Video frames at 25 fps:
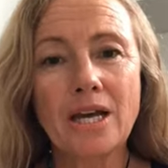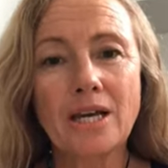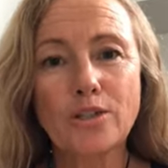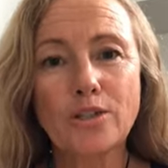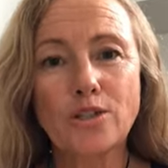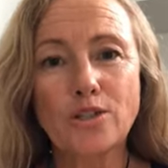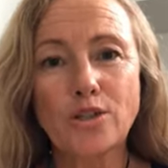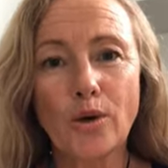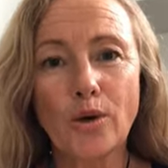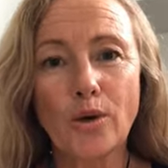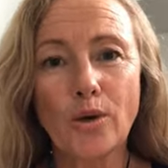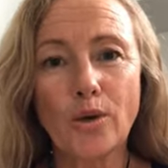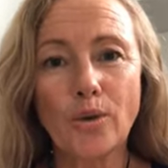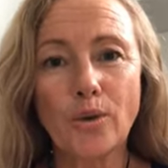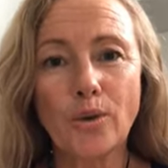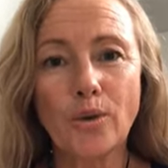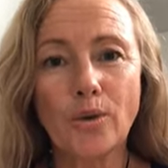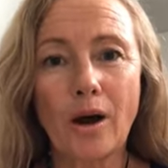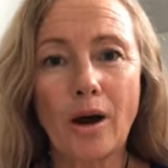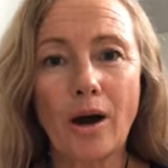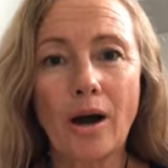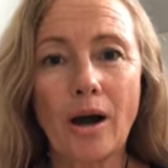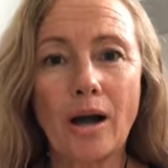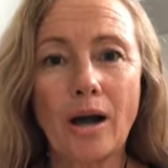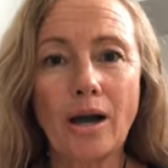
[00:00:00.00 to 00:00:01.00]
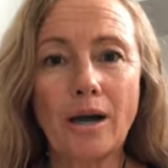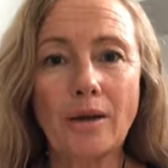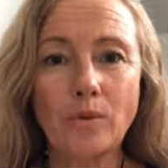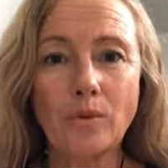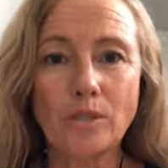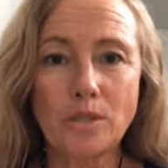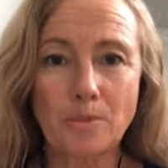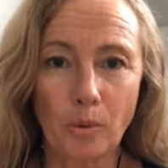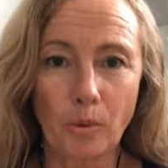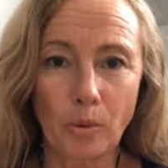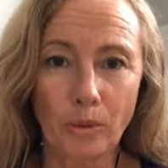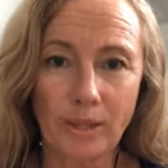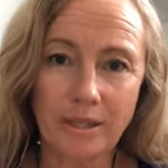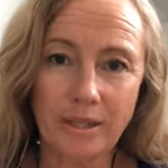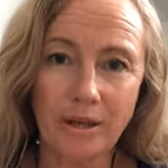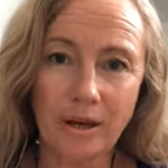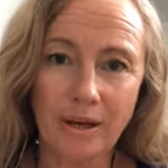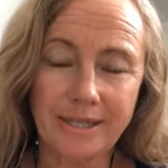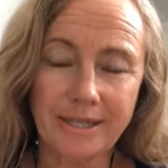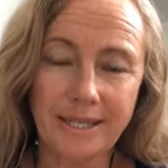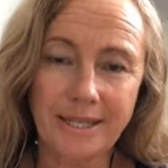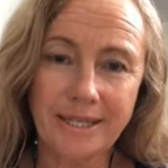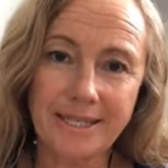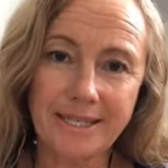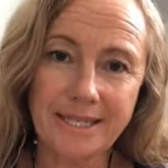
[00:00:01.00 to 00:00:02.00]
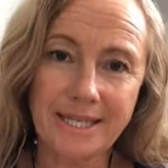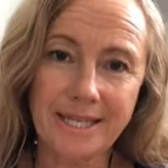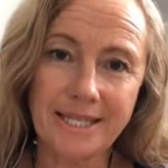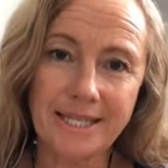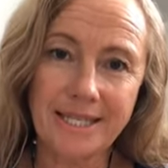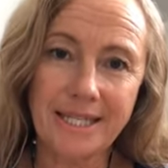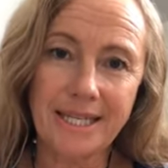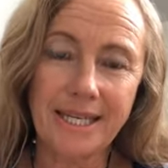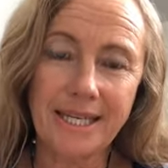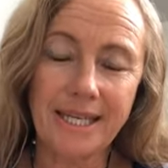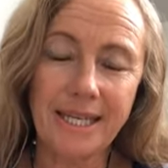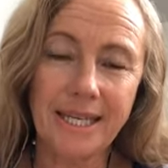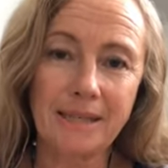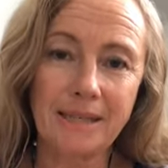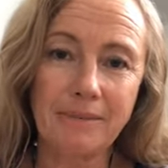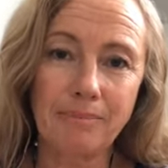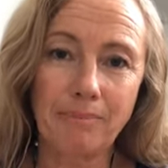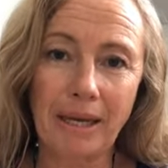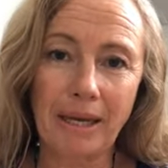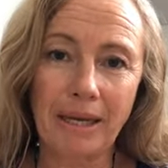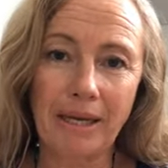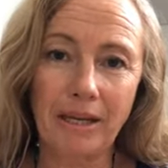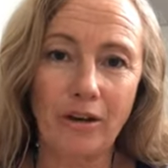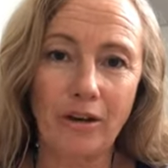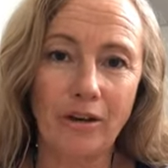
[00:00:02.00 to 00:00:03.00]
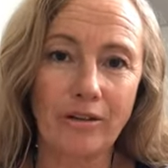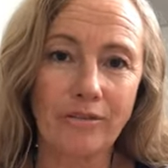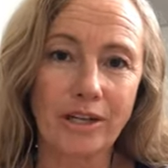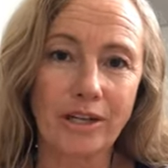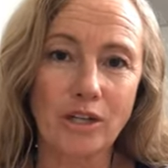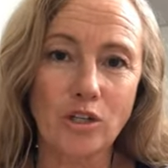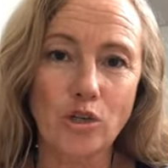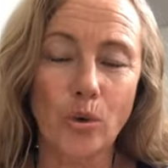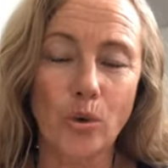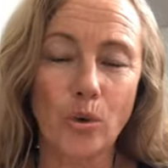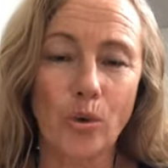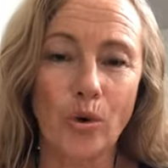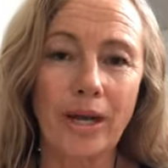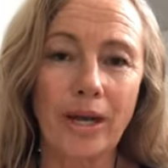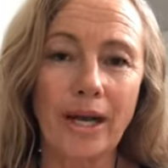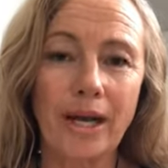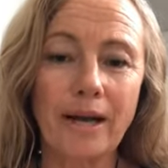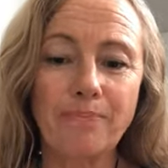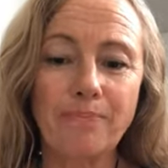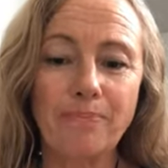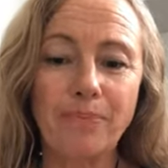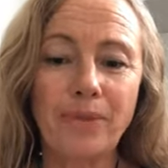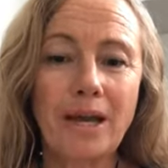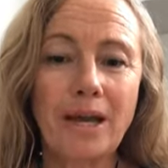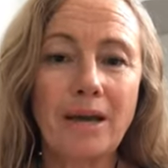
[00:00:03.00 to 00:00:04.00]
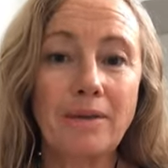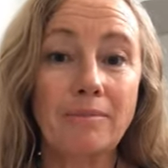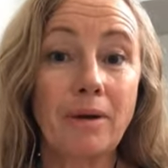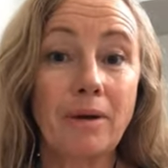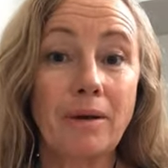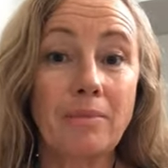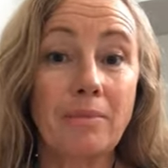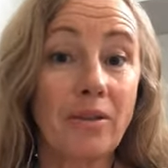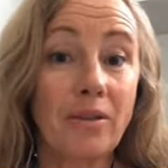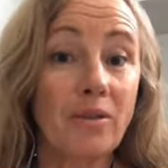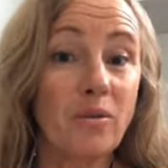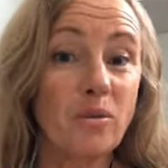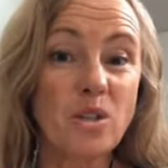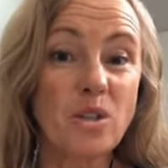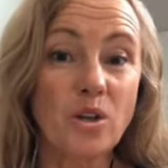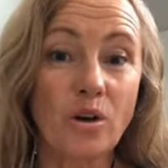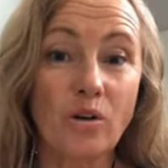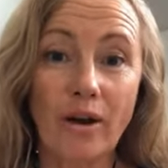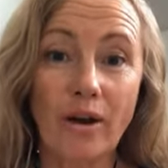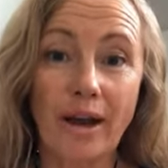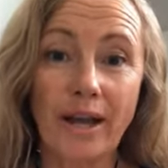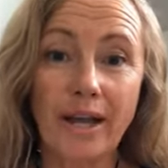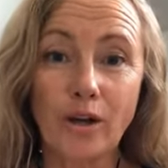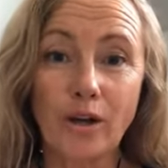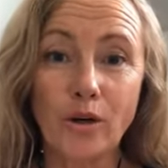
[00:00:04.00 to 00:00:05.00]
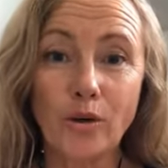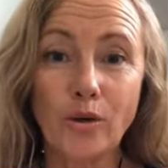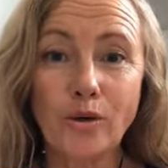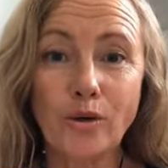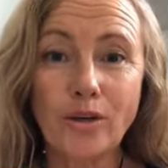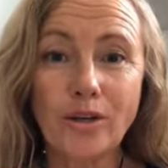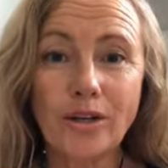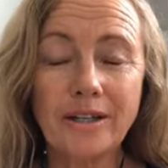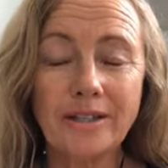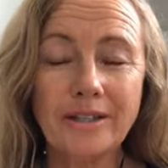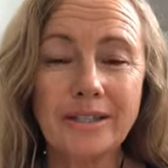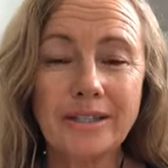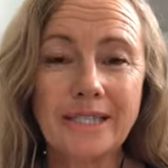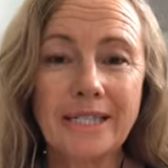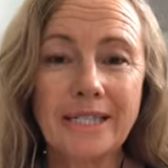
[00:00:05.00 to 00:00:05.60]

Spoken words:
So I was born in 1960 in Bendigo, Victoria. My mother was a great cook.